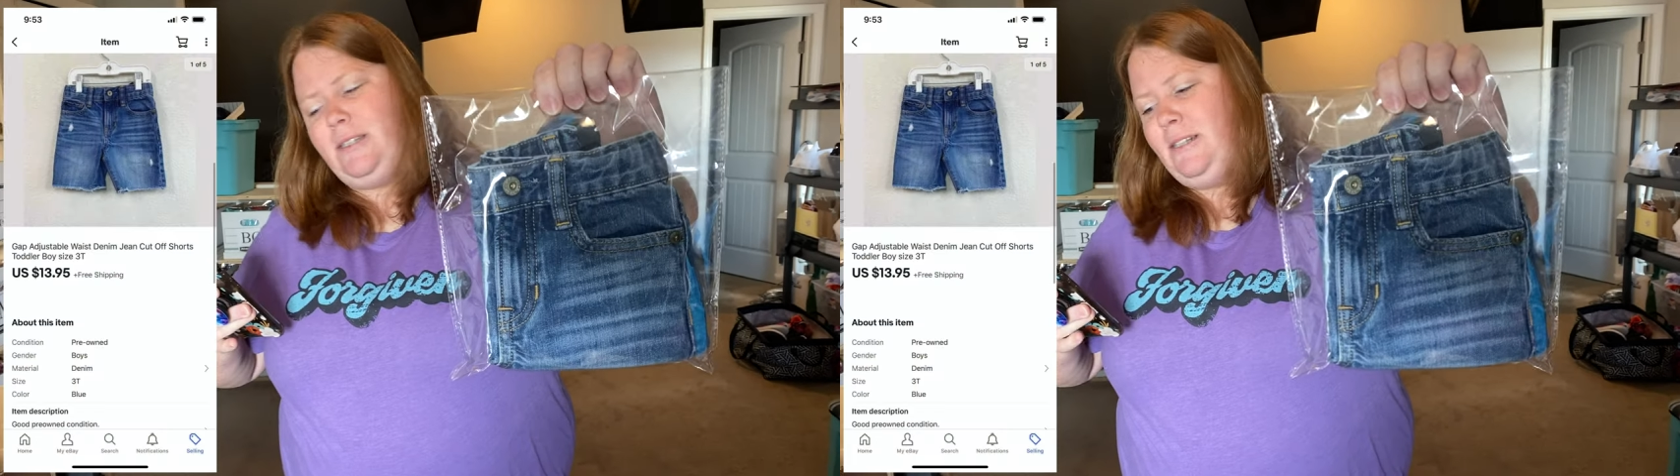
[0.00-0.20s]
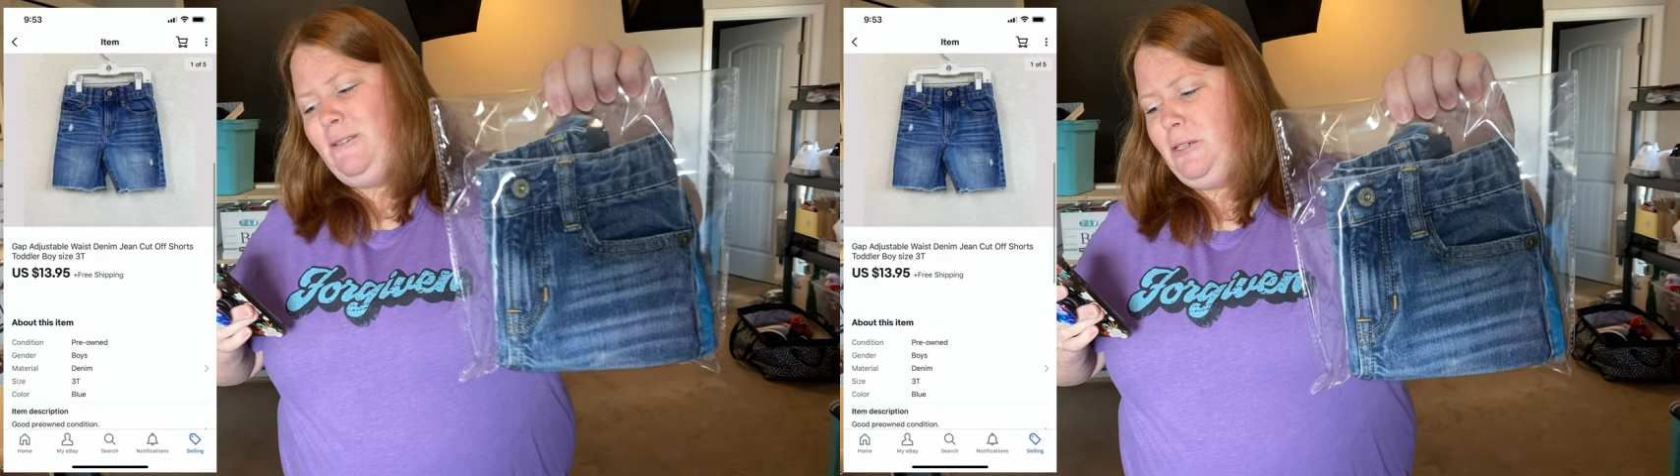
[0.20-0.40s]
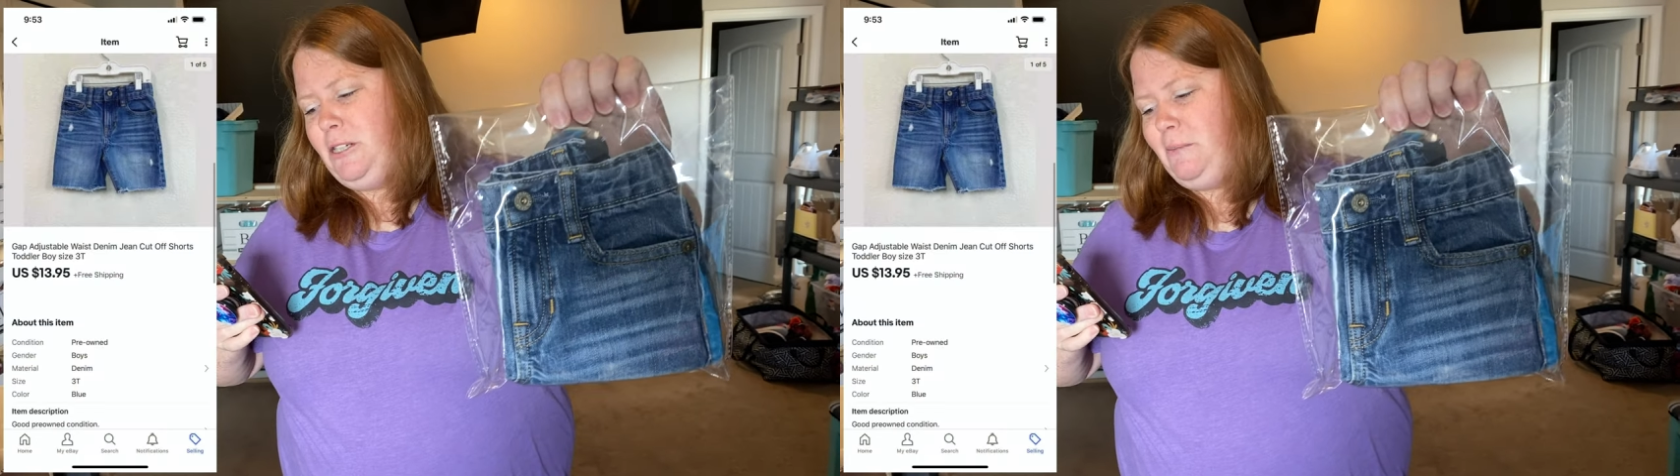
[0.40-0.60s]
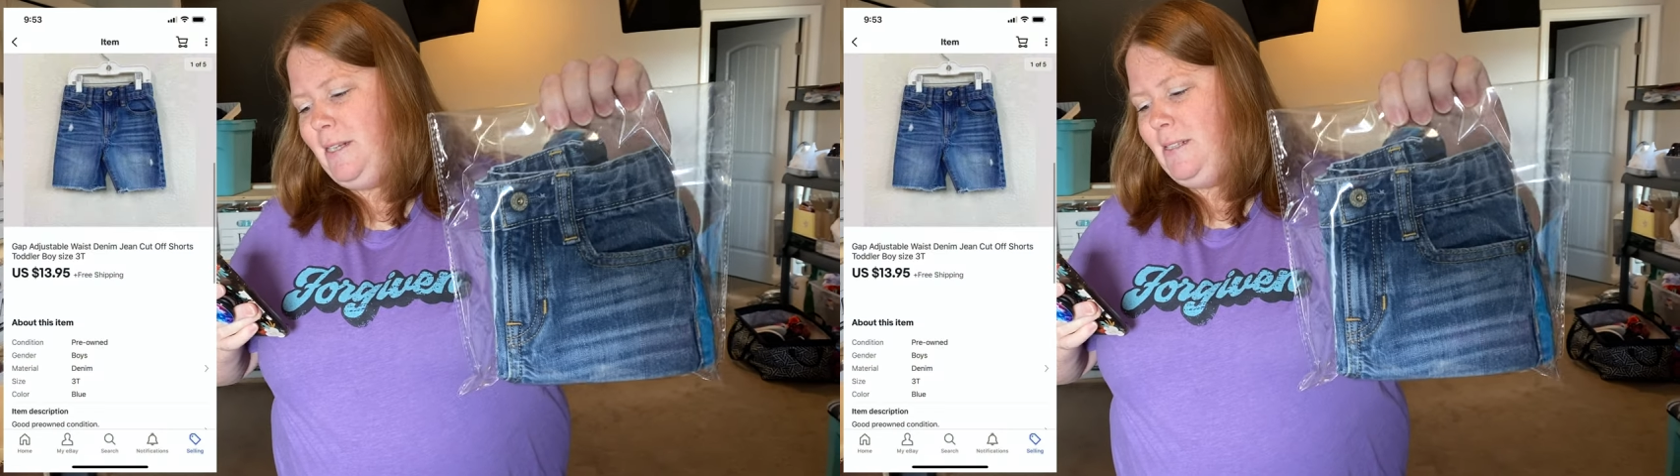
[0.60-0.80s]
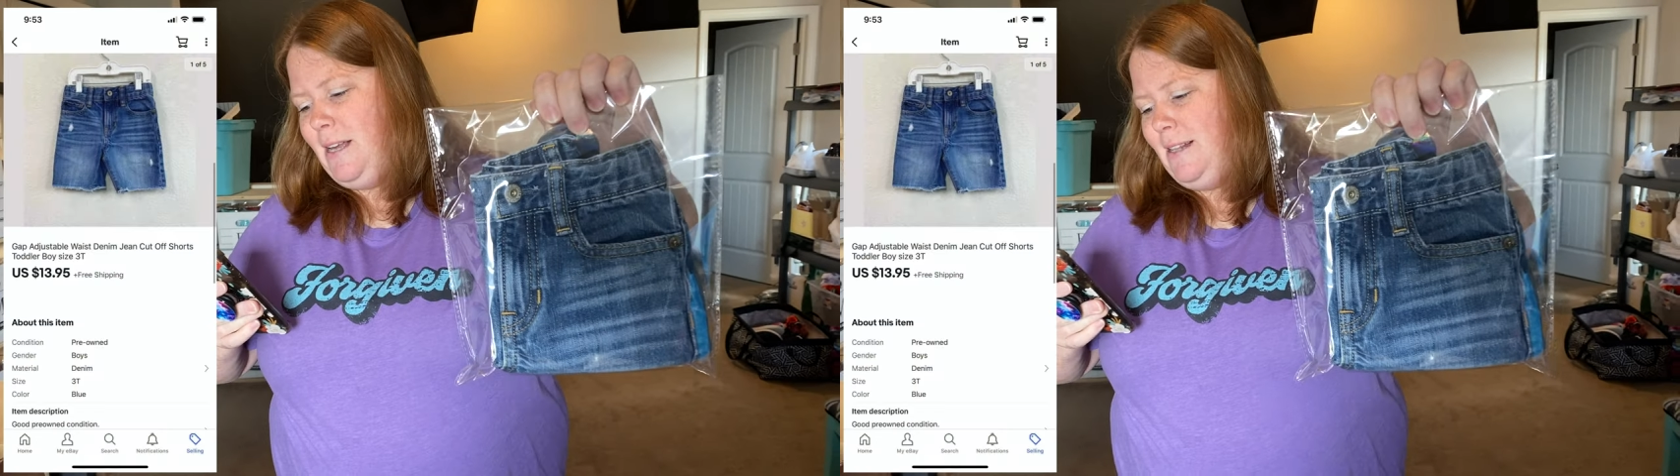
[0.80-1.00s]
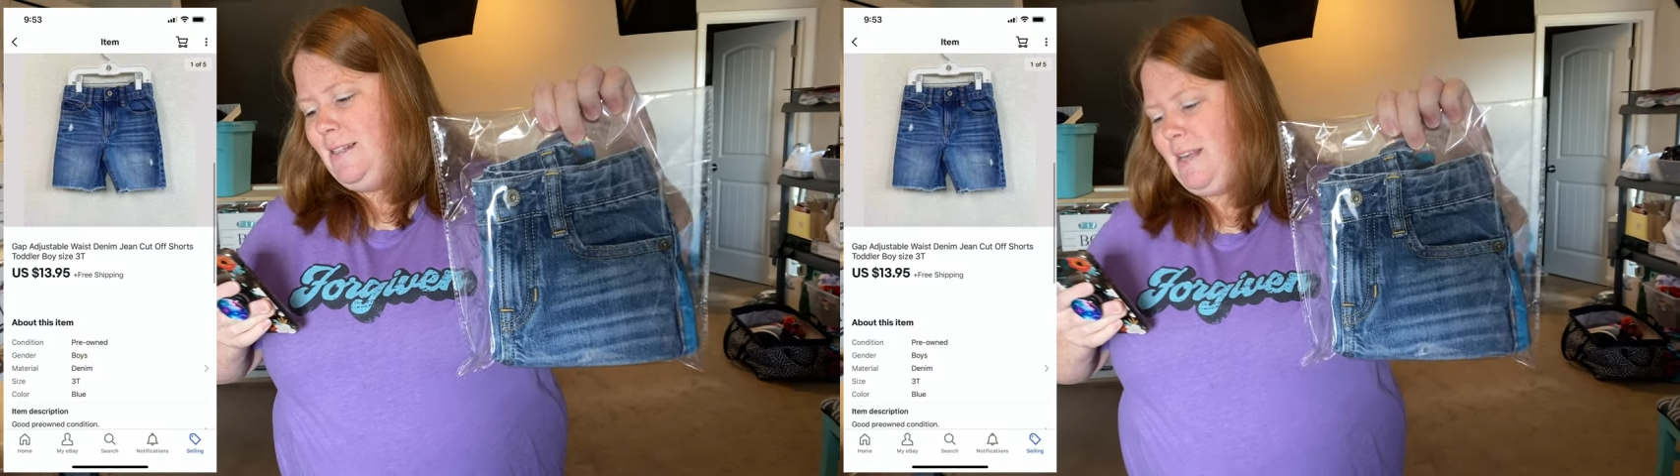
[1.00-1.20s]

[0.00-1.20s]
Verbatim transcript: These were just my son's.